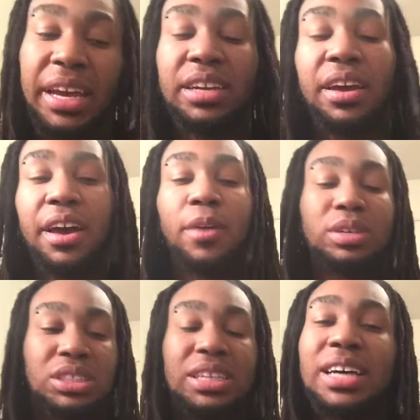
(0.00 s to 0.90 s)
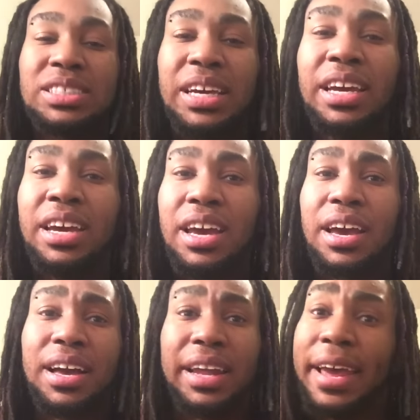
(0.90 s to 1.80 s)
And with Sasuke
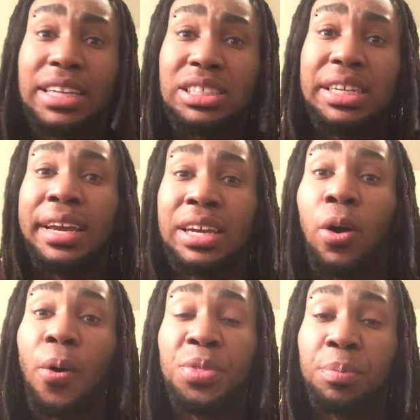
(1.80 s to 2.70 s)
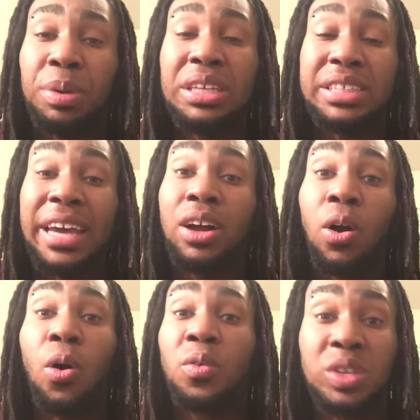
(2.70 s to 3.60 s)
glancing at all the beasts, at
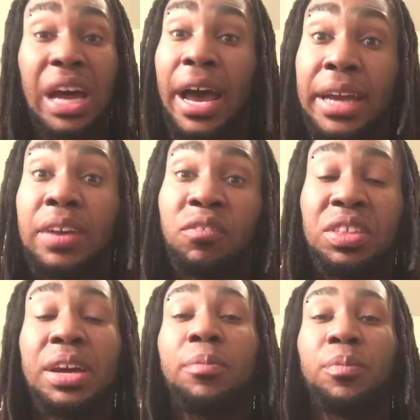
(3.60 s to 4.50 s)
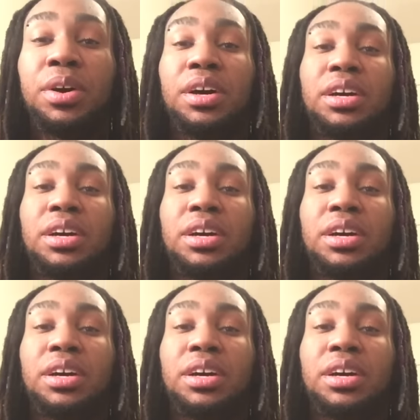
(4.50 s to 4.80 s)
all nine of them,